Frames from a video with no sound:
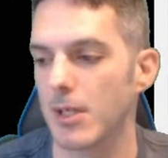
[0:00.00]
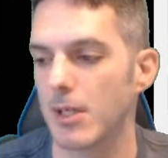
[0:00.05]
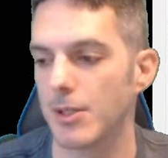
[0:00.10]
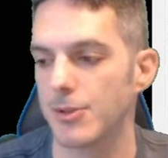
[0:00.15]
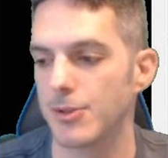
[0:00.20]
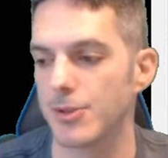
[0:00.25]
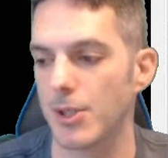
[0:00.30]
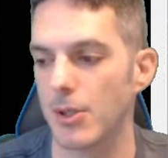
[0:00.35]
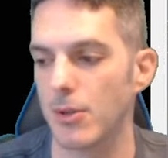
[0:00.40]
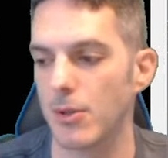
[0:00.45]

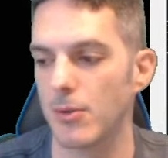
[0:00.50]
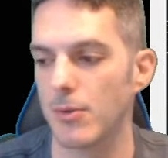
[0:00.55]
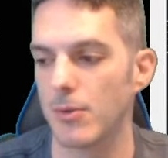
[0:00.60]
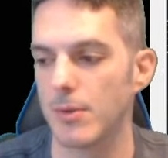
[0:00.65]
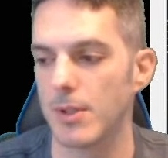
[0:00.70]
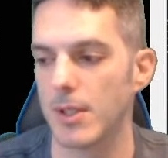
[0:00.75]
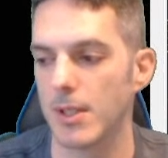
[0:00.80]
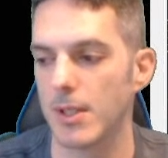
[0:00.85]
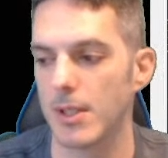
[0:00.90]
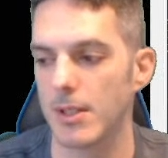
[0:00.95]
So
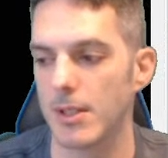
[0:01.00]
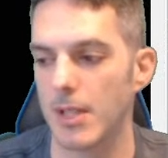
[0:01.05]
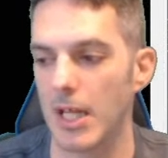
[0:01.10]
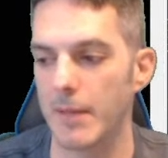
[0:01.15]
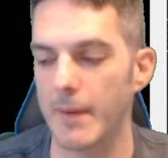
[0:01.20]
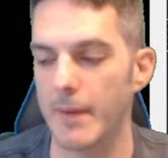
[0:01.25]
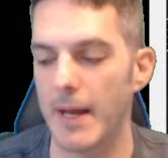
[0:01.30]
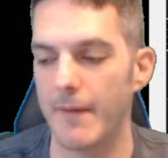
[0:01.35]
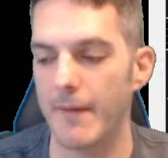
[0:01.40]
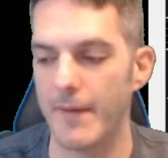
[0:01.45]
now that
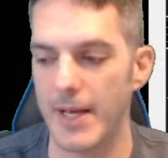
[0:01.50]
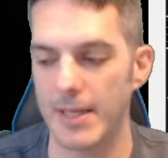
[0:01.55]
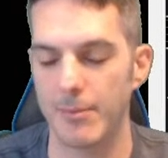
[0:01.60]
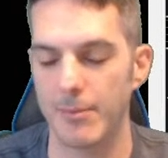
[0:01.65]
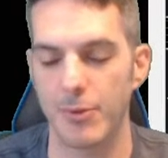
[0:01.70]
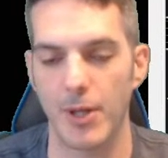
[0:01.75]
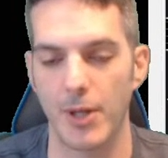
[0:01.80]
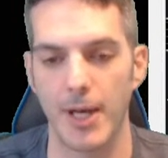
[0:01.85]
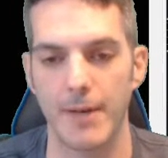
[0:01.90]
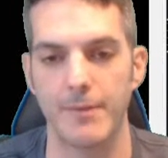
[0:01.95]
we have that in
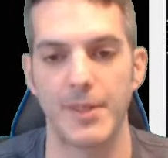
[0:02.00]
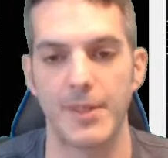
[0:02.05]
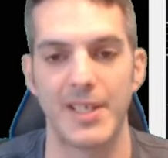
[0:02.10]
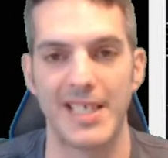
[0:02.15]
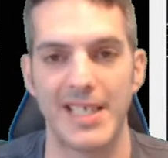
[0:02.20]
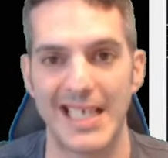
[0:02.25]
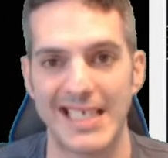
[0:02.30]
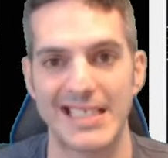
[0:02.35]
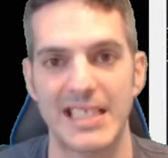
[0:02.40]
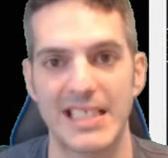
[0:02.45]
play, the
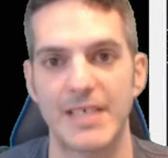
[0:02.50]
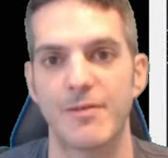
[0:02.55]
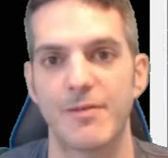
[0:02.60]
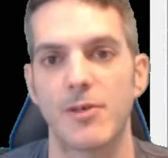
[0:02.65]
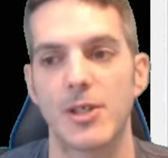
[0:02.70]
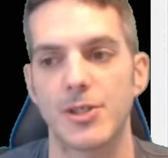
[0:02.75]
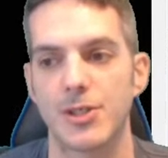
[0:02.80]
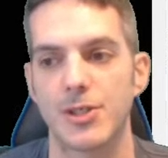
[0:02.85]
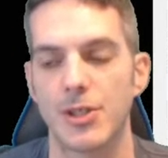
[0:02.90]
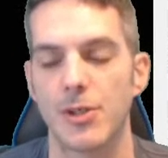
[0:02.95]
next thing for
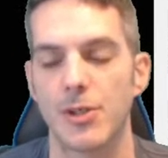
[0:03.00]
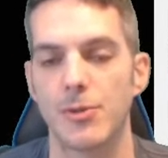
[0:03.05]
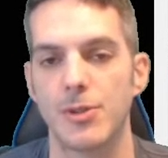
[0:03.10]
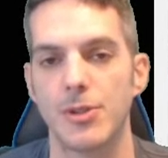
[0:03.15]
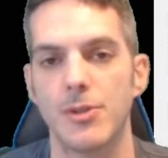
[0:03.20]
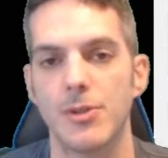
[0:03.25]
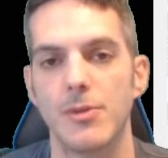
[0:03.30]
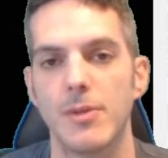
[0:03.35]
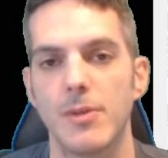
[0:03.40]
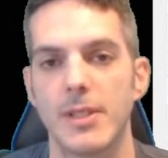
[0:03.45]
us to go
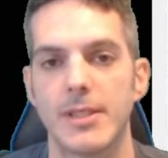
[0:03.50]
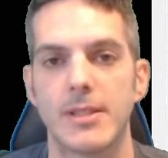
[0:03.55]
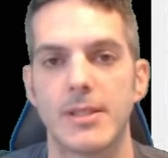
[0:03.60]
do is